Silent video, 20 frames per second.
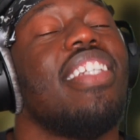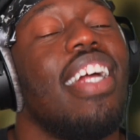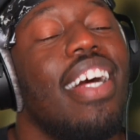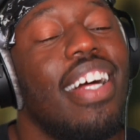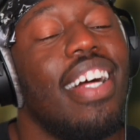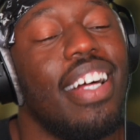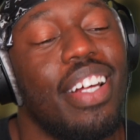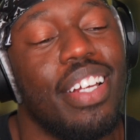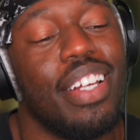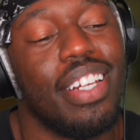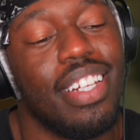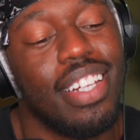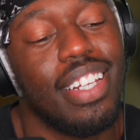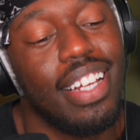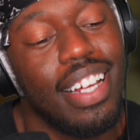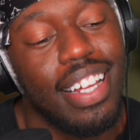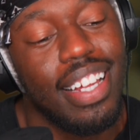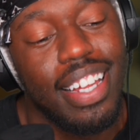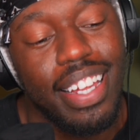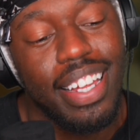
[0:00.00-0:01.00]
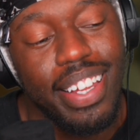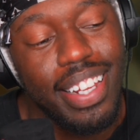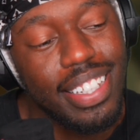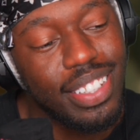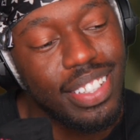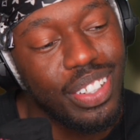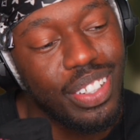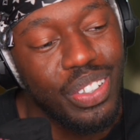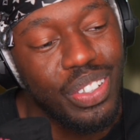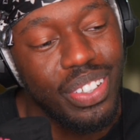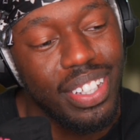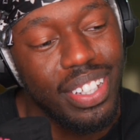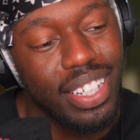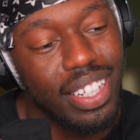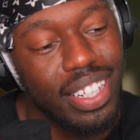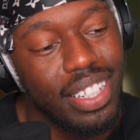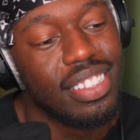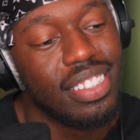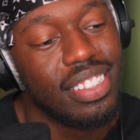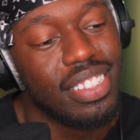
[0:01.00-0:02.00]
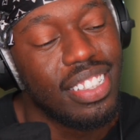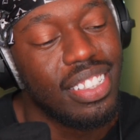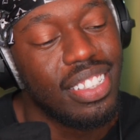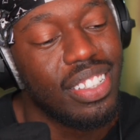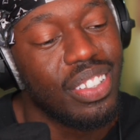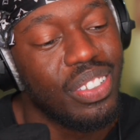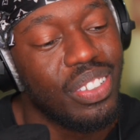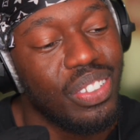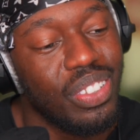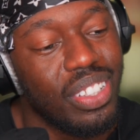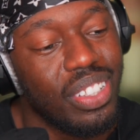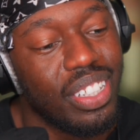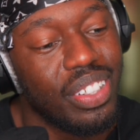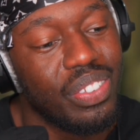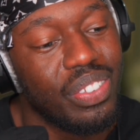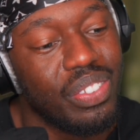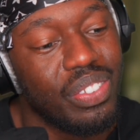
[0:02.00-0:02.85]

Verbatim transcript: Nah, let's not do that. Let's not do that,